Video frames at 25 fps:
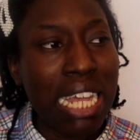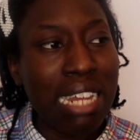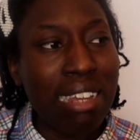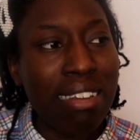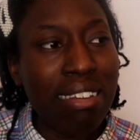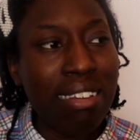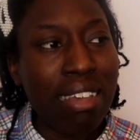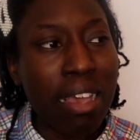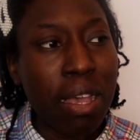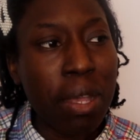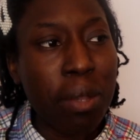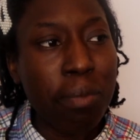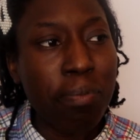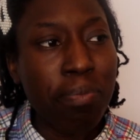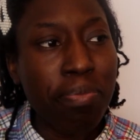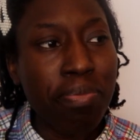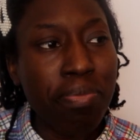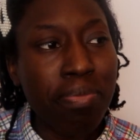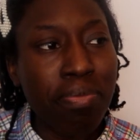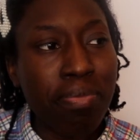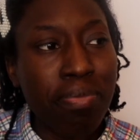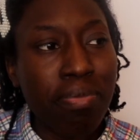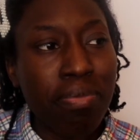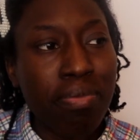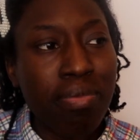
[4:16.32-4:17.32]

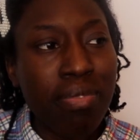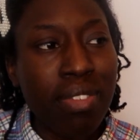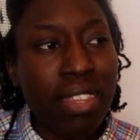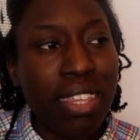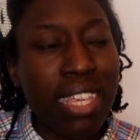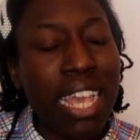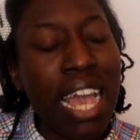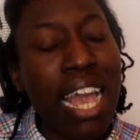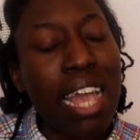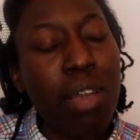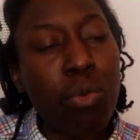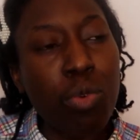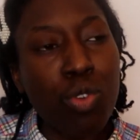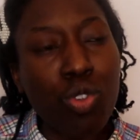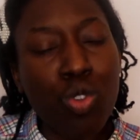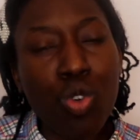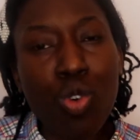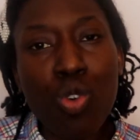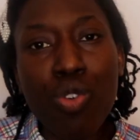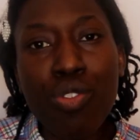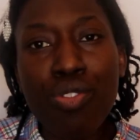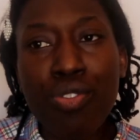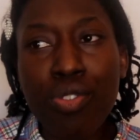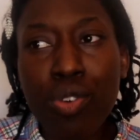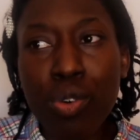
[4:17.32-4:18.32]
And yeah, it was
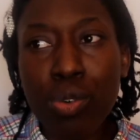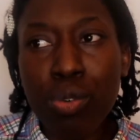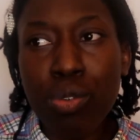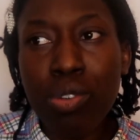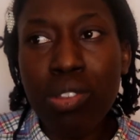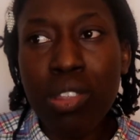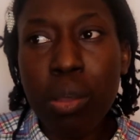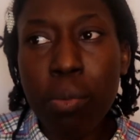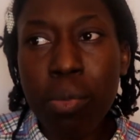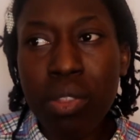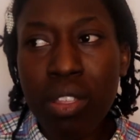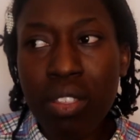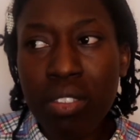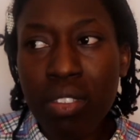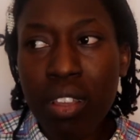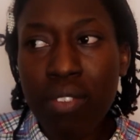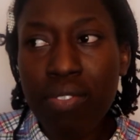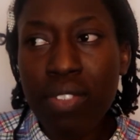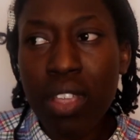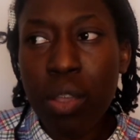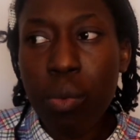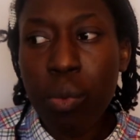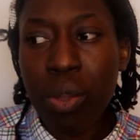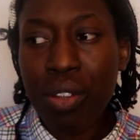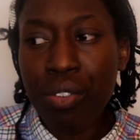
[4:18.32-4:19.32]
awful, some of the
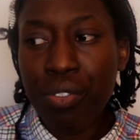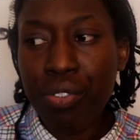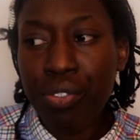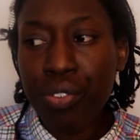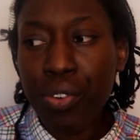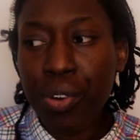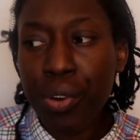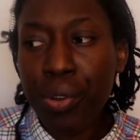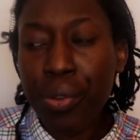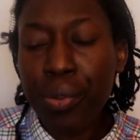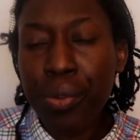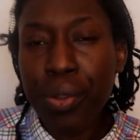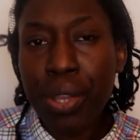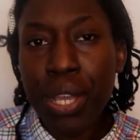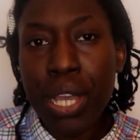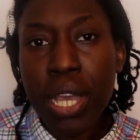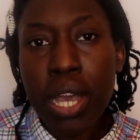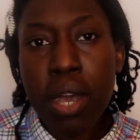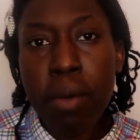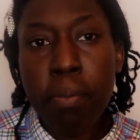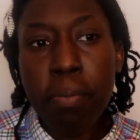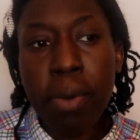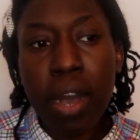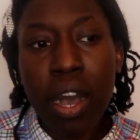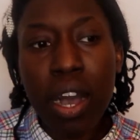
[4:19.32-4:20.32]
stuff they went through,
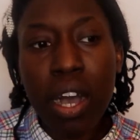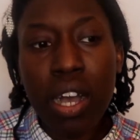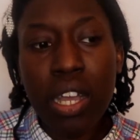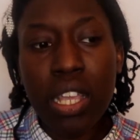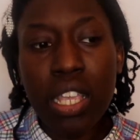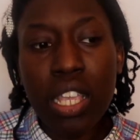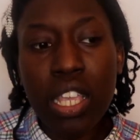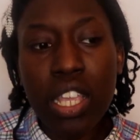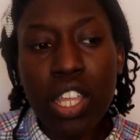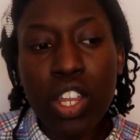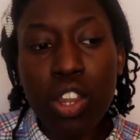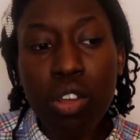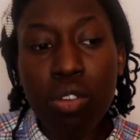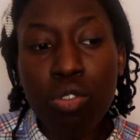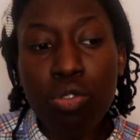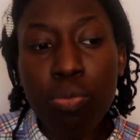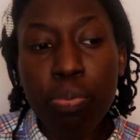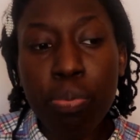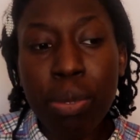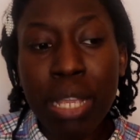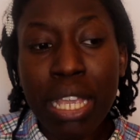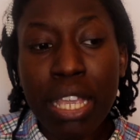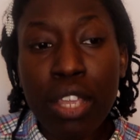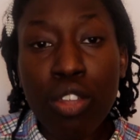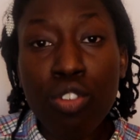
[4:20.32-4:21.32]
but you know,
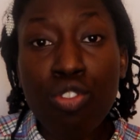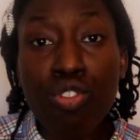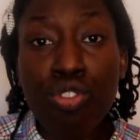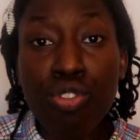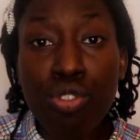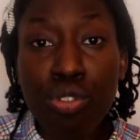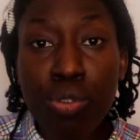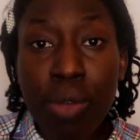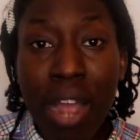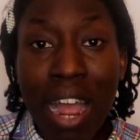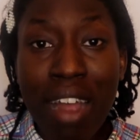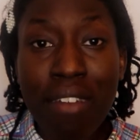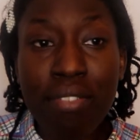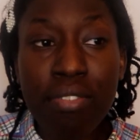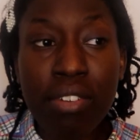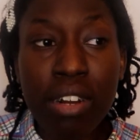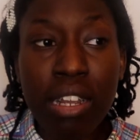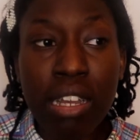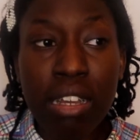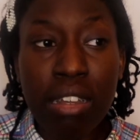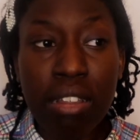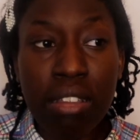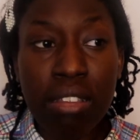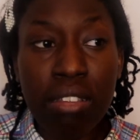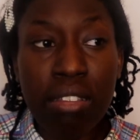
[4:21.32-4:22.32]
being true
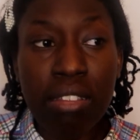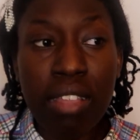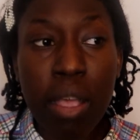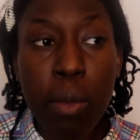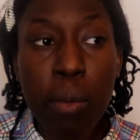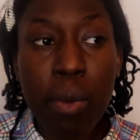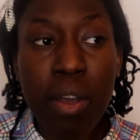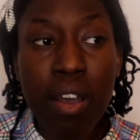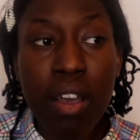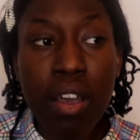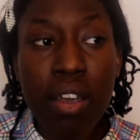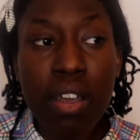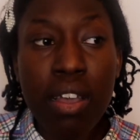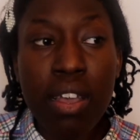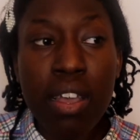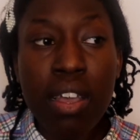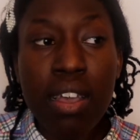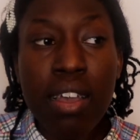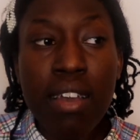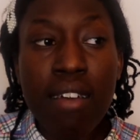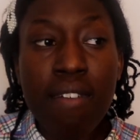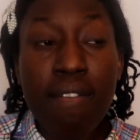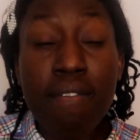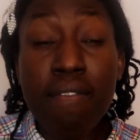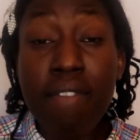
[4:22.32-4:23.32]
Africans, they were
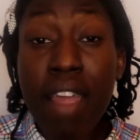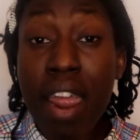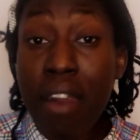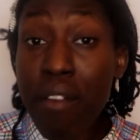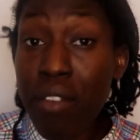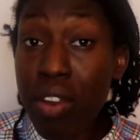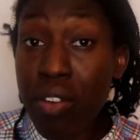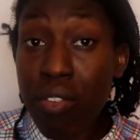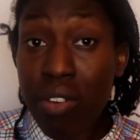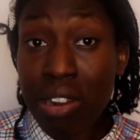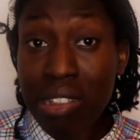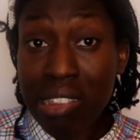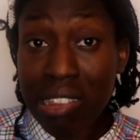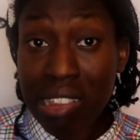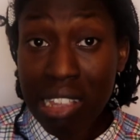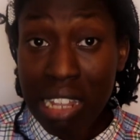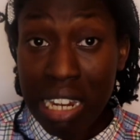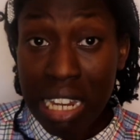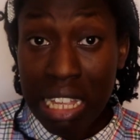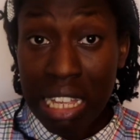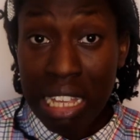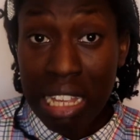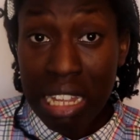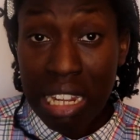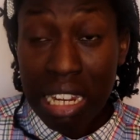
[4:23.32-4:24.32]
very
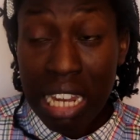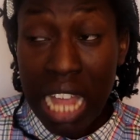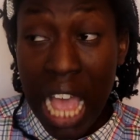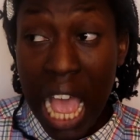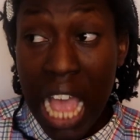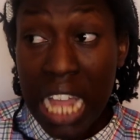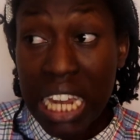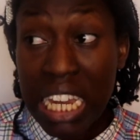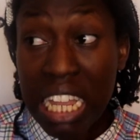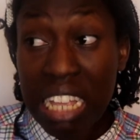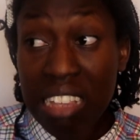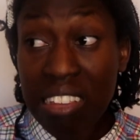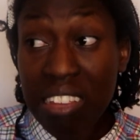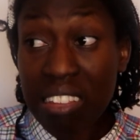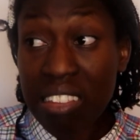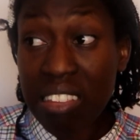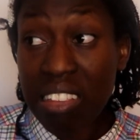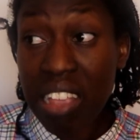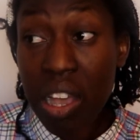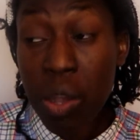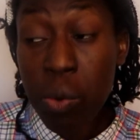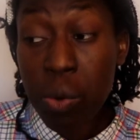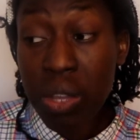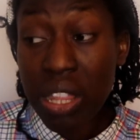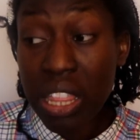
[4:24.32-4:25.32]
resilient and they
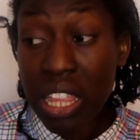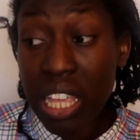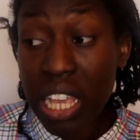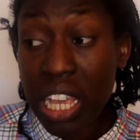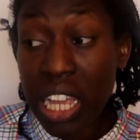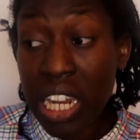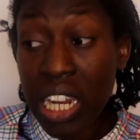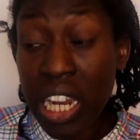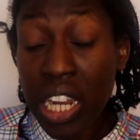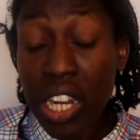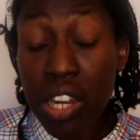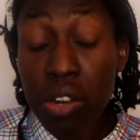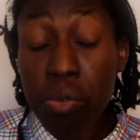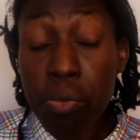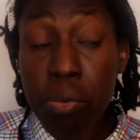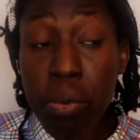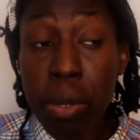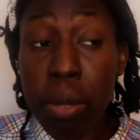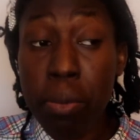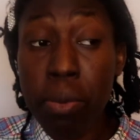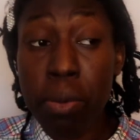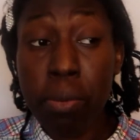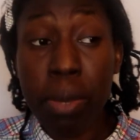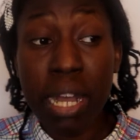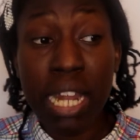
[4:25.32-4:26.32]
just dealt with it. And I
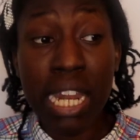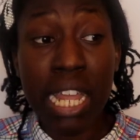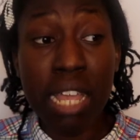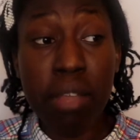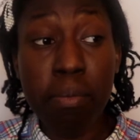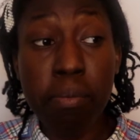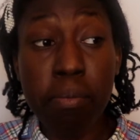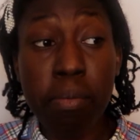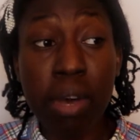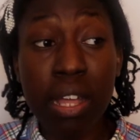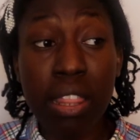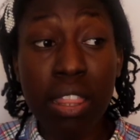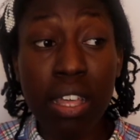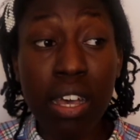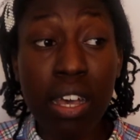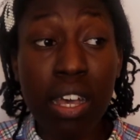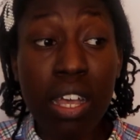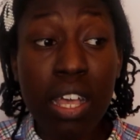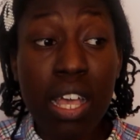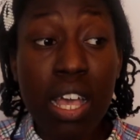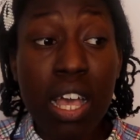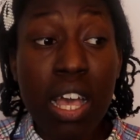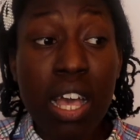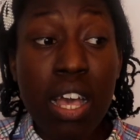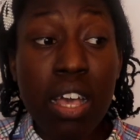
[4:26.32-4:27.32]
remember my late
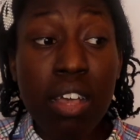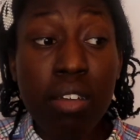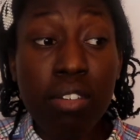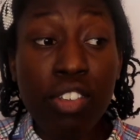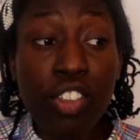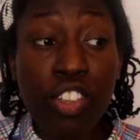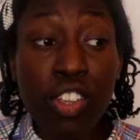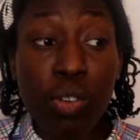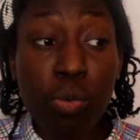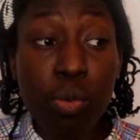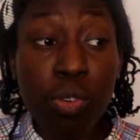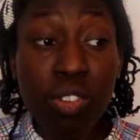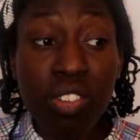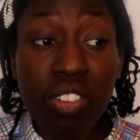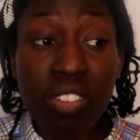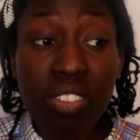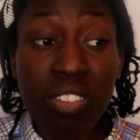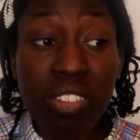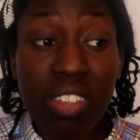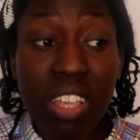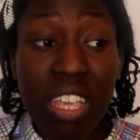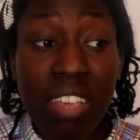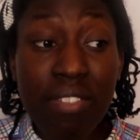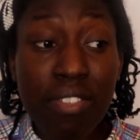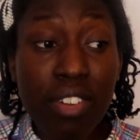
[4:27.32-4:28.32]
mother, she would
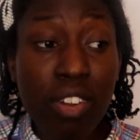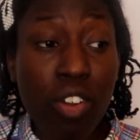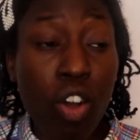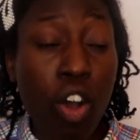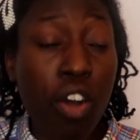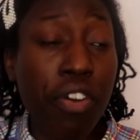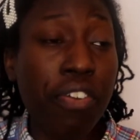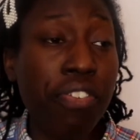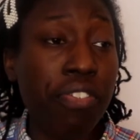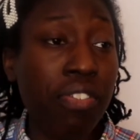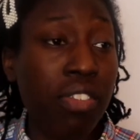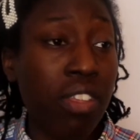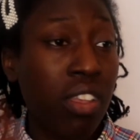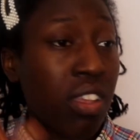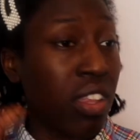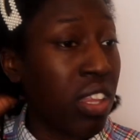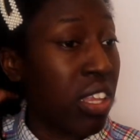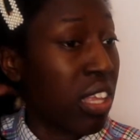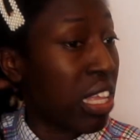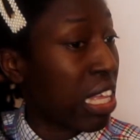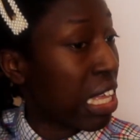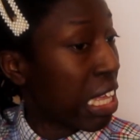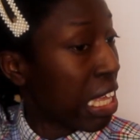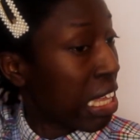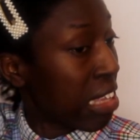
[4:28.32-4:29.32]
just even
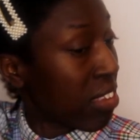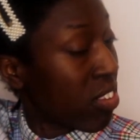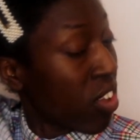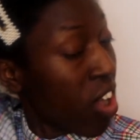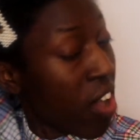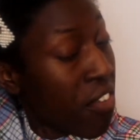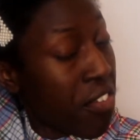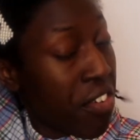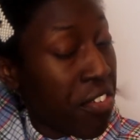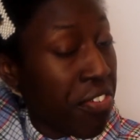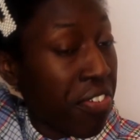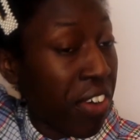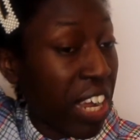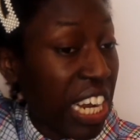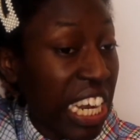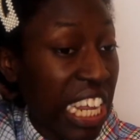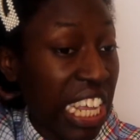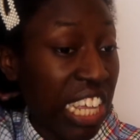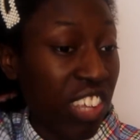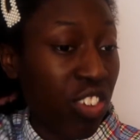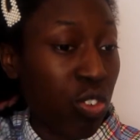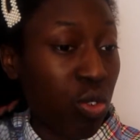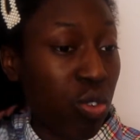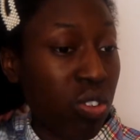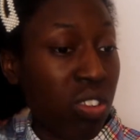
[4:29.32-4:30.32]
often, it's not even
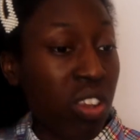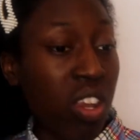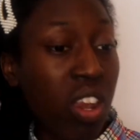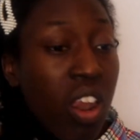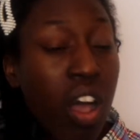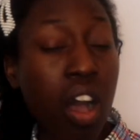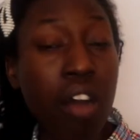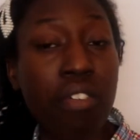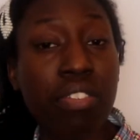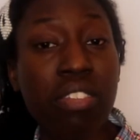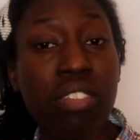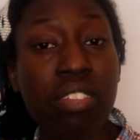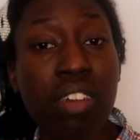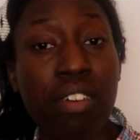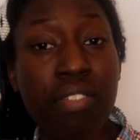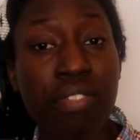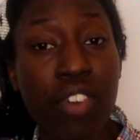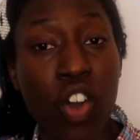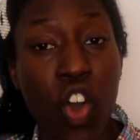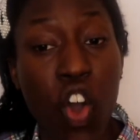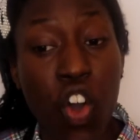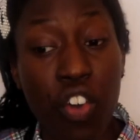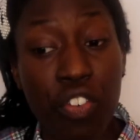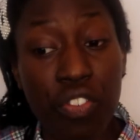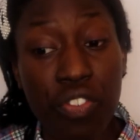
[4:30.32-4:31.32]
funny, she'll just laugh
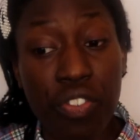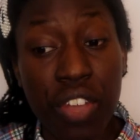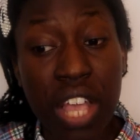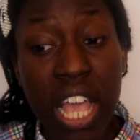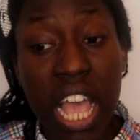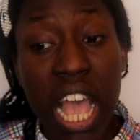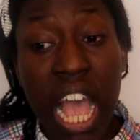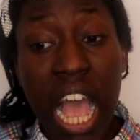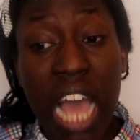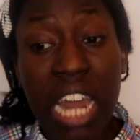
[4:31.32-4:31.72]
stuff off.